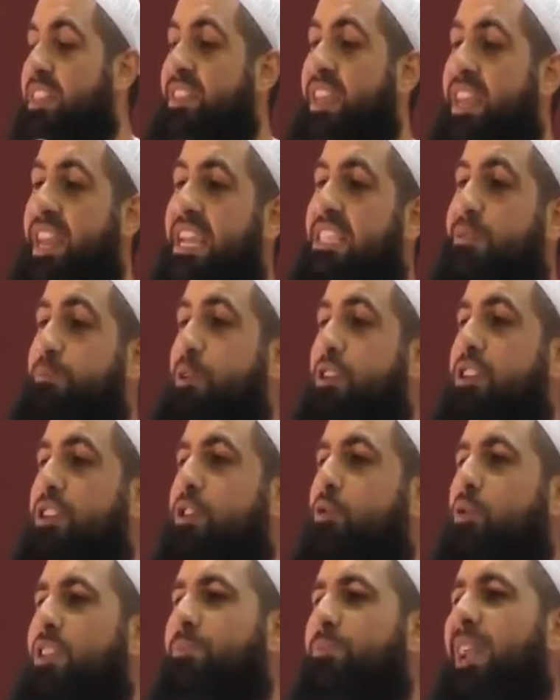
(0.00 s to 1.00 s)
Then the next
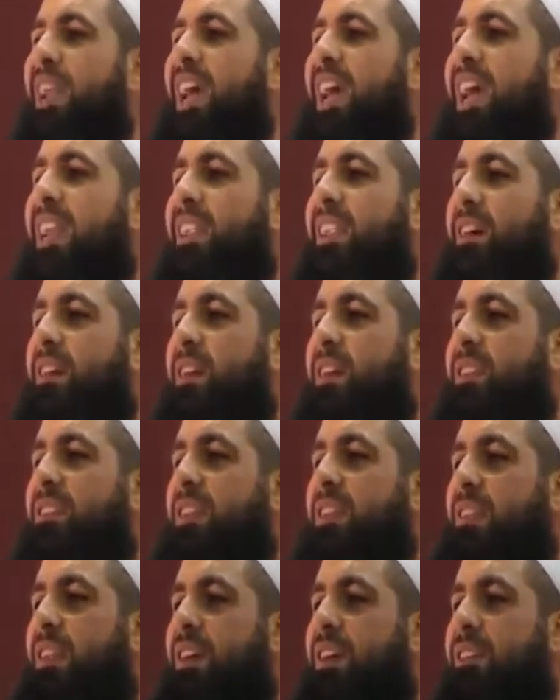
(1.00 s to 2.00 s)
person was Bilal
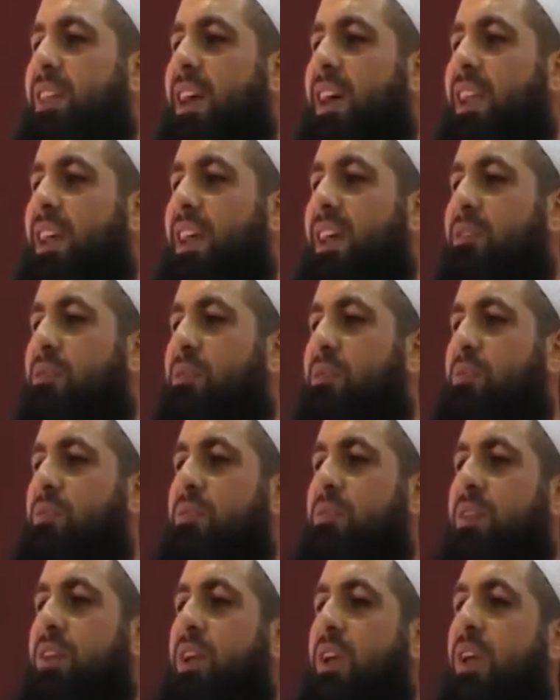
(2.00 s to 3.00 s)
radiallahu ta'ala
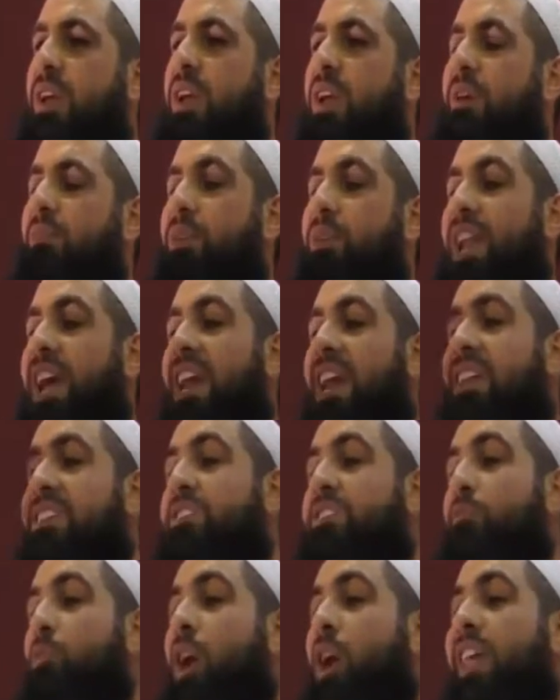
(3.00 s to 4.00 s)
anhu.
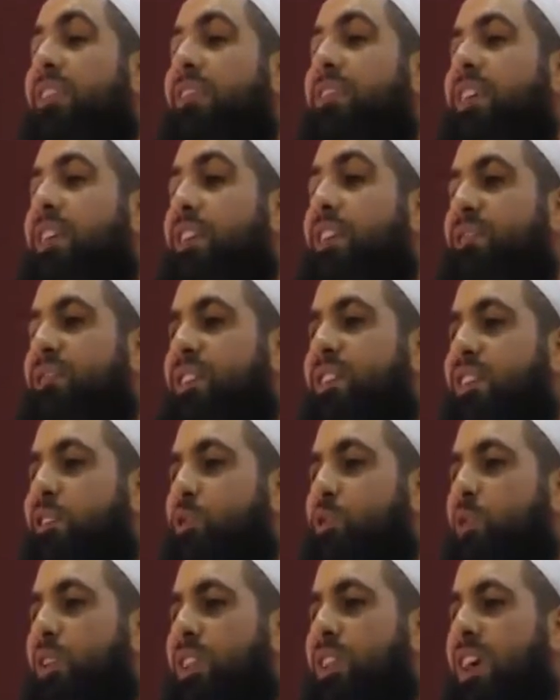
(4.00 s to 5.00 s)
Bilal is the muaddin of
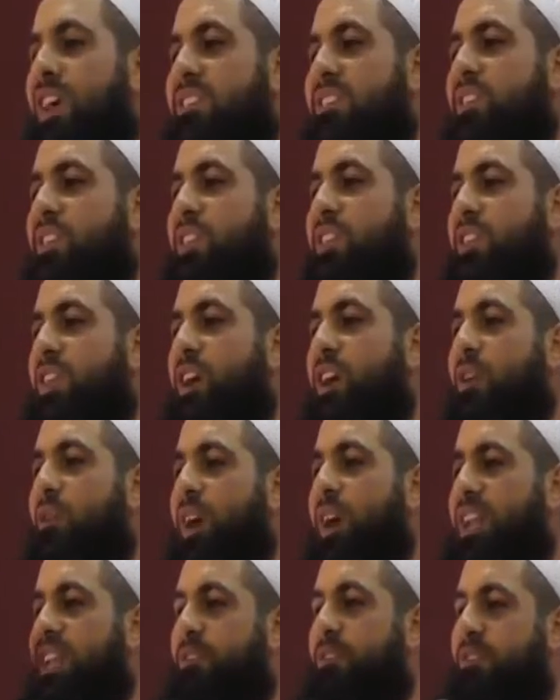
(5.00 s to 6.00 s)
Rasulullah
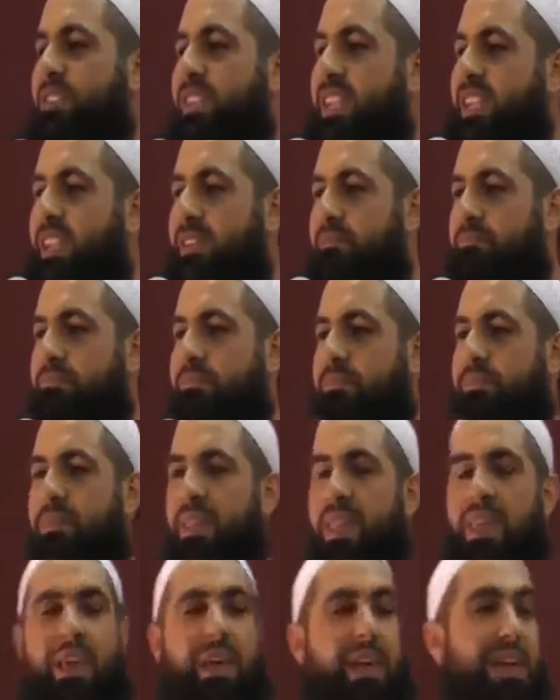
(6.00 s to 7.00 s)
sallallahu alayhi wasallam.
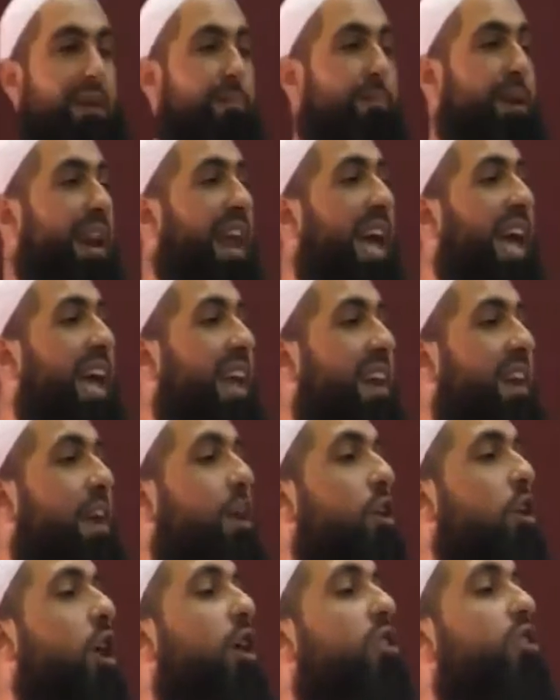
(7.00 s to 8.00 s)

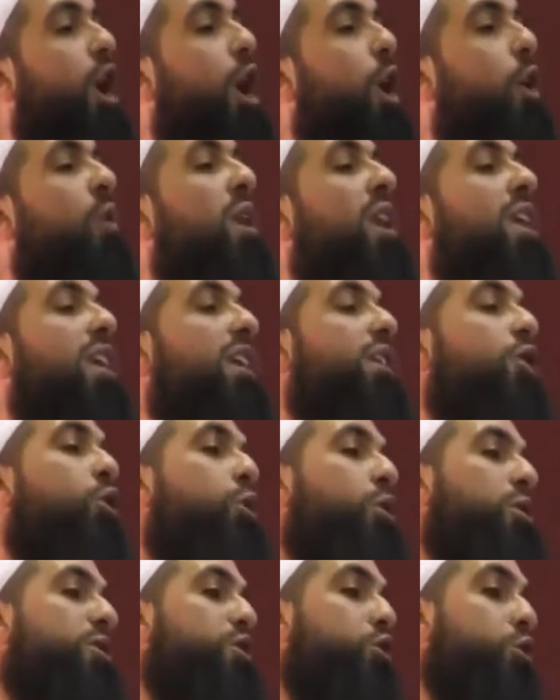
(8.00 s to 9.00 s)
Bilal not only
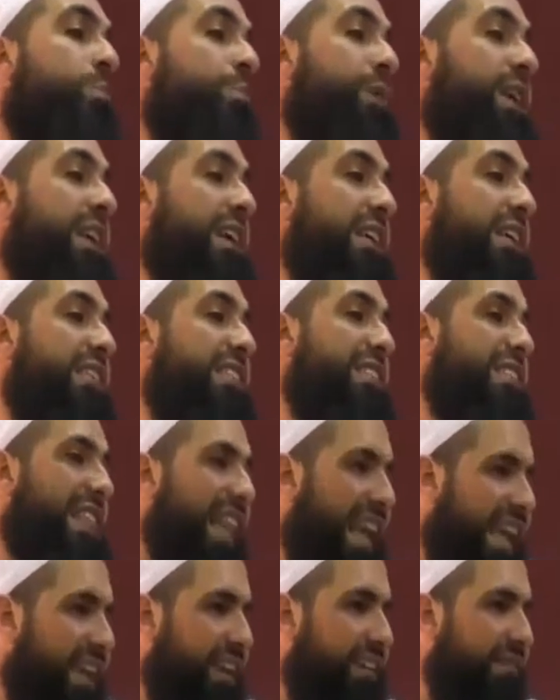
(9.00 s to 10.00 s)
used to be a
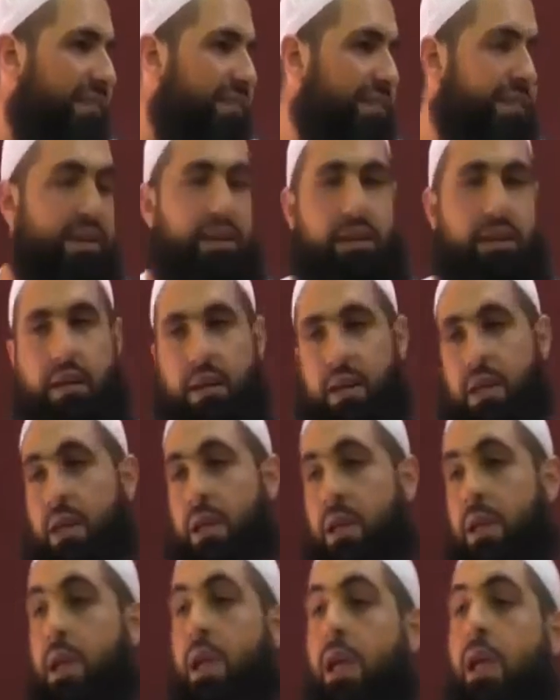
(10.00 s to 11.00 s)
slave,
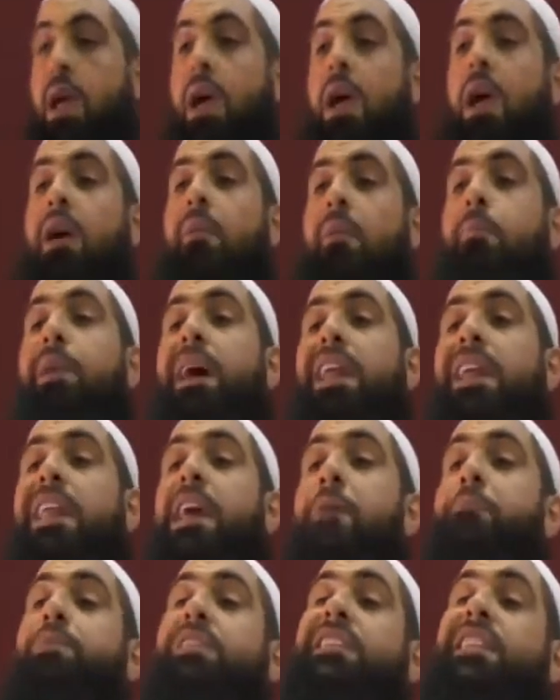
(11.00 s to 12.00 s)
but
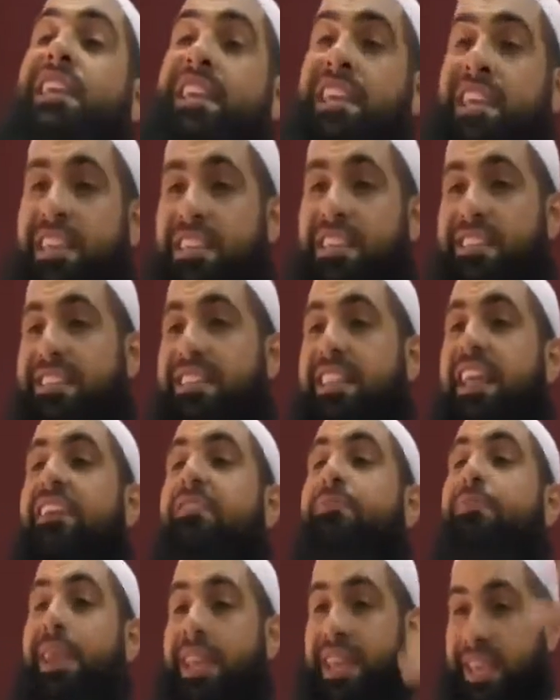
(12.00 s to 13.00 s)
an Abyssinian
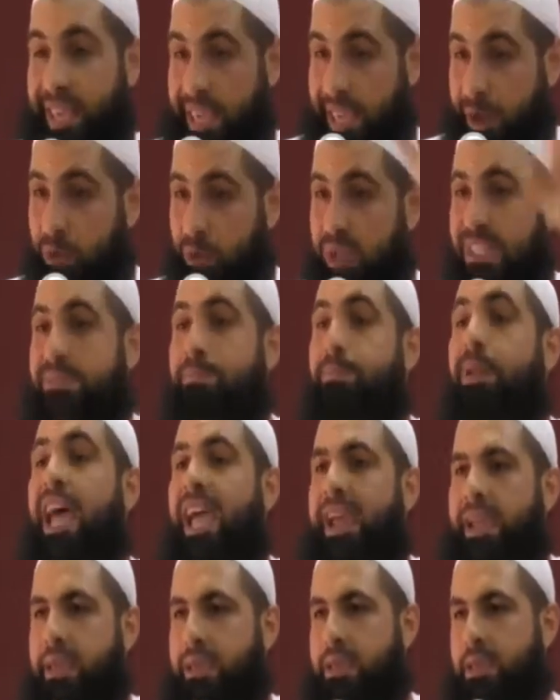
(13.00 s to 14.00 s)
slave, meaning he was
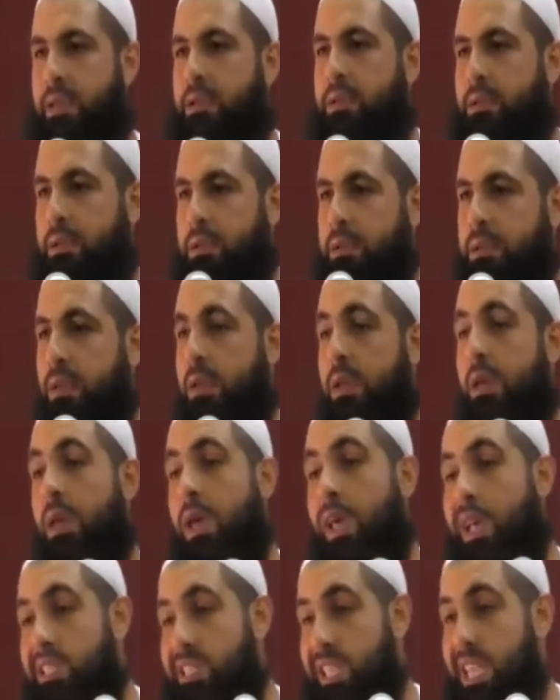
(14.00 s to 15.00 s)
black.
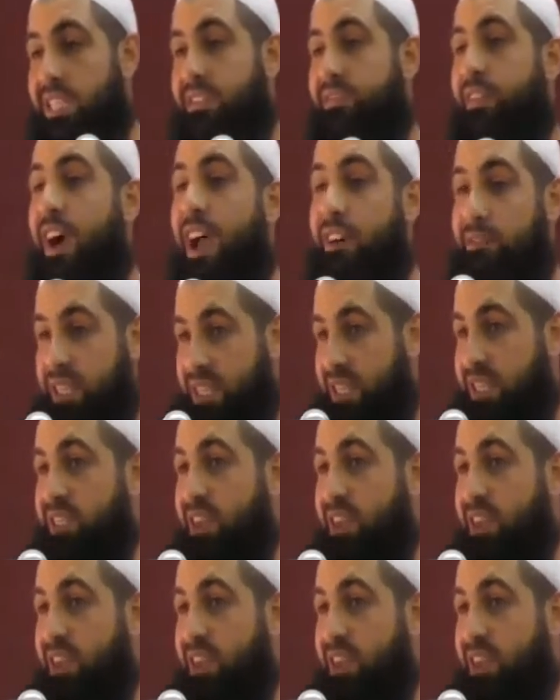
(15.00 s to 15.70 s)
So as far